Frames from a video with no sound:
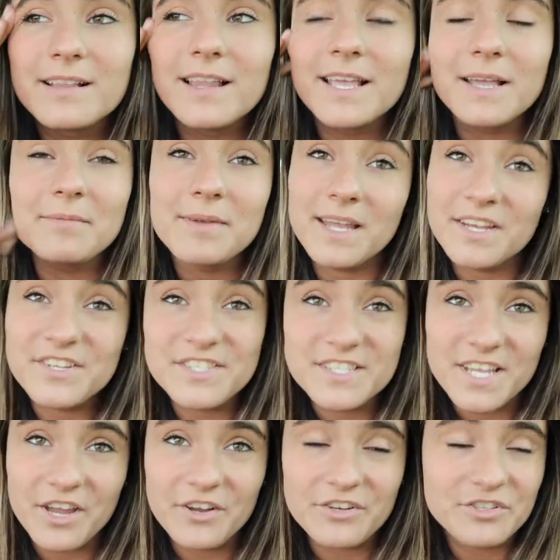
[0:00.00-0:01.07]
Like, I'm kind of
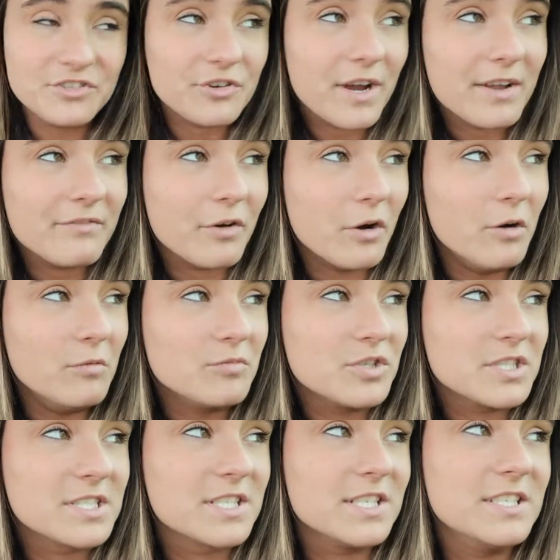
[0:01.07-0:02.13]
scared to drive home
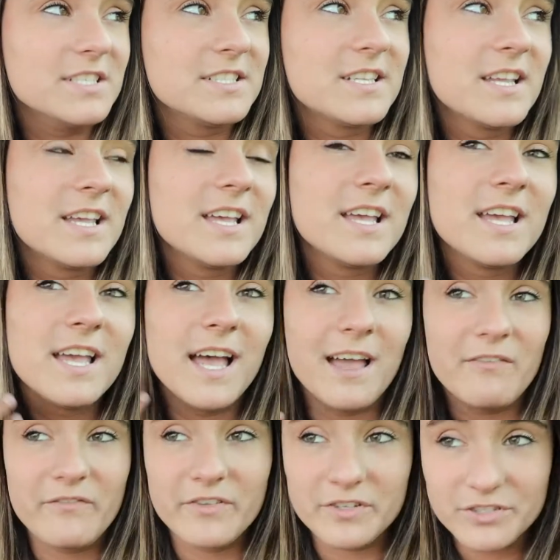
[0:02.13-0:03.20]
just because
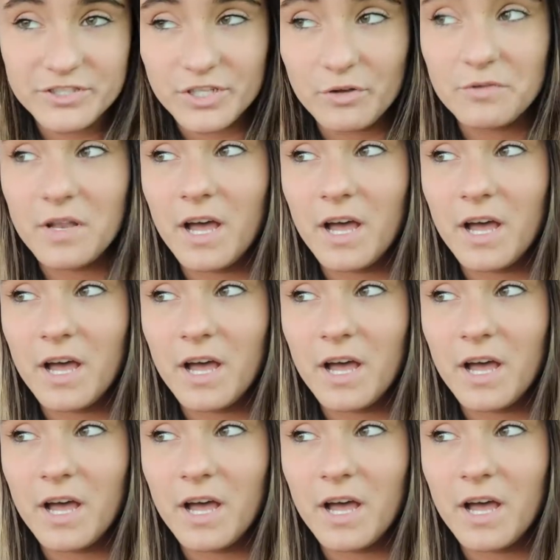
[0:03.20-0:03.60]
I feel so